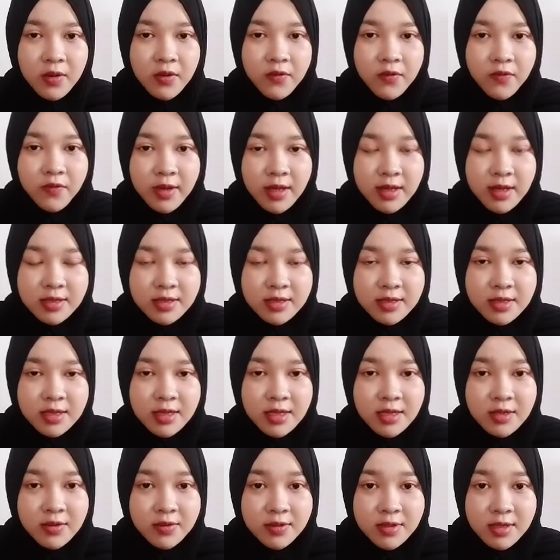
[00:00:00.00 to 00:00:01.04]
field
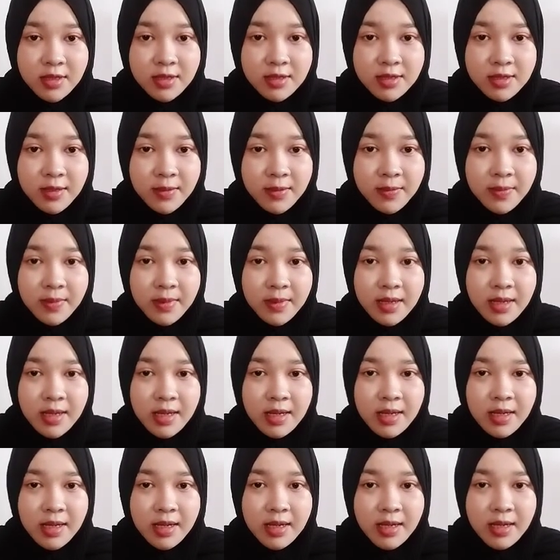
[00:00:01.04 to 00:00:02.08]
ecosystem,
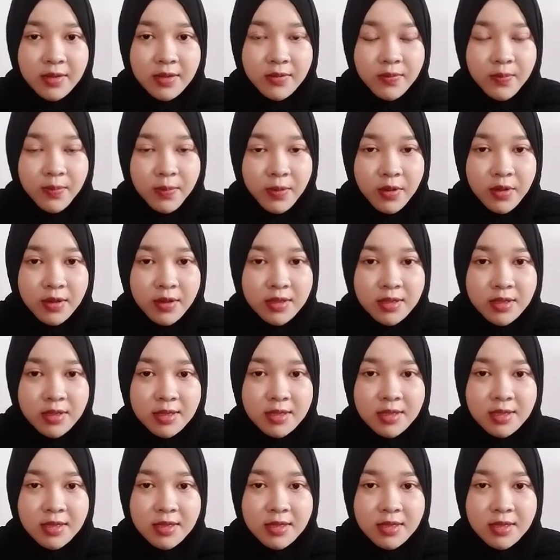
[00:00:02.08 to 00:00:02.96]
and pond